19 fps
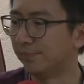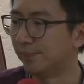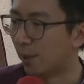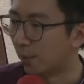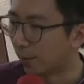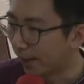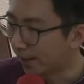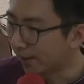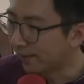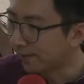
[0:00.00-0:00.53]

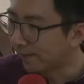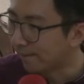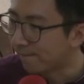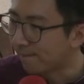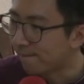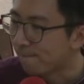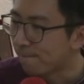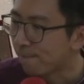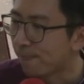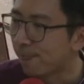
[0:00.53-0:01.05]
Okay?
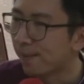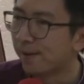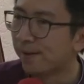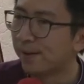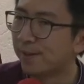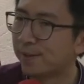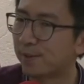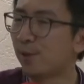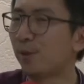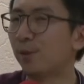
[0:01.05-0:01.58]

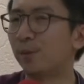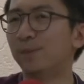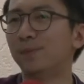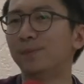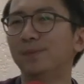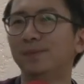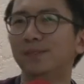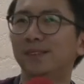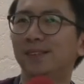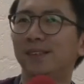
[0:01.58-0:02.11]
So
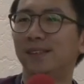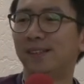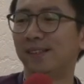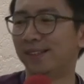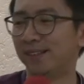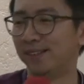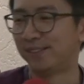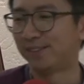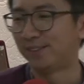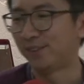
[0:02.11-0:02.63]

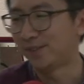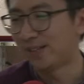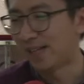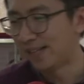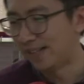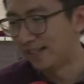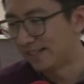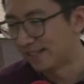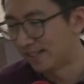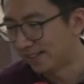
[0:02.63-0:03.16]
that
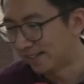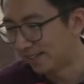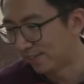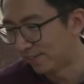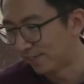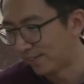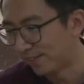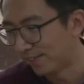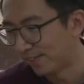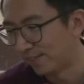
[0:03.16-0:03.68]
is it.
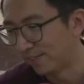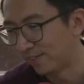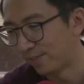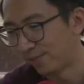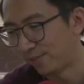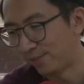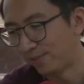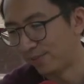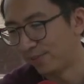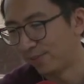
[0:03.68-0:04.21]

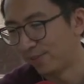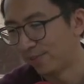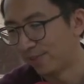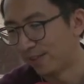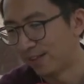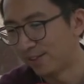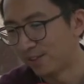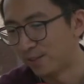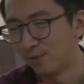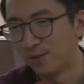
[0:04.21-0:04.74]

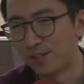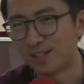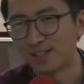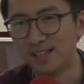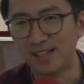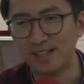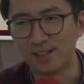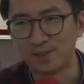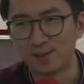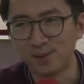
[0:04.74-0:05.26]
Until verse
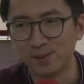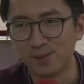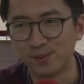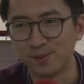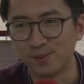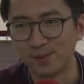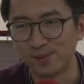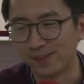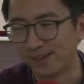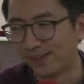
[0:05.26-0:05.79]
32.
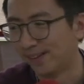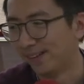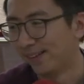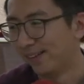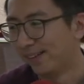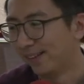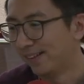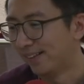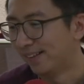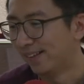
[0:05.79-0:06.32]

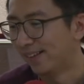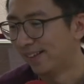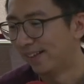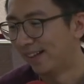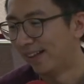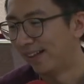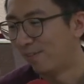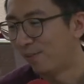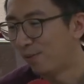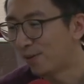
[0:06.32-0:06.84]

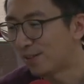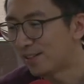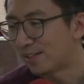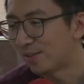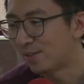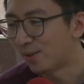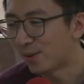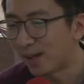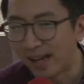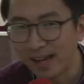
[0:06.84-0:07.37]
Everyone still
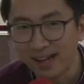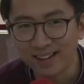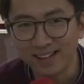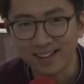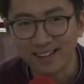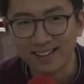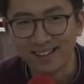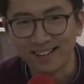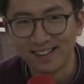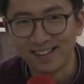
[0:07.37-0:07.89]
okay?
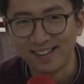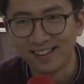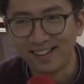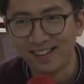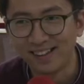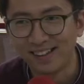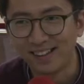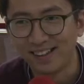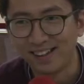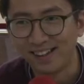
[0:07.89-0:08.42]

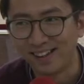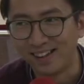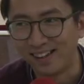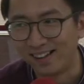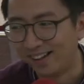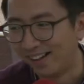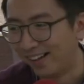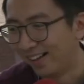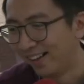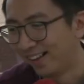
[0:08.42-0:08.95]

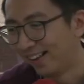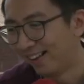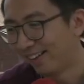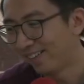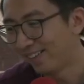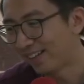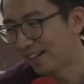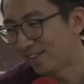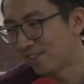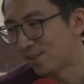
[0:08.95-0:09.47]
I'll
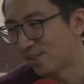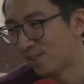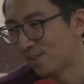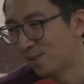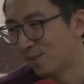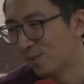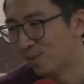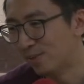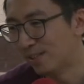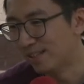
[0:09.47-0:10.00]
get you
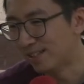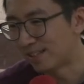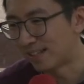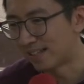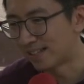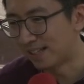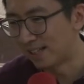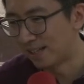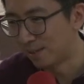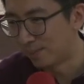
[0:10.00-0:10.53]
to discuss
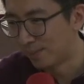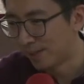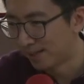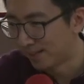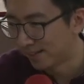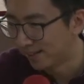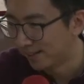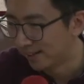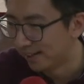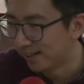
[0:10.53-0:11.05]
a little bit
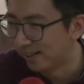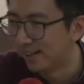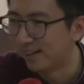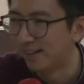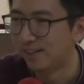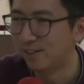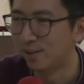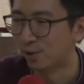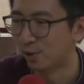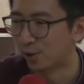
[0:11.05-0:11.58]

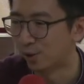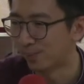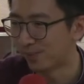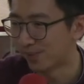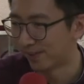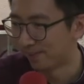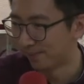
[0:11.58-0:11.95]
in your group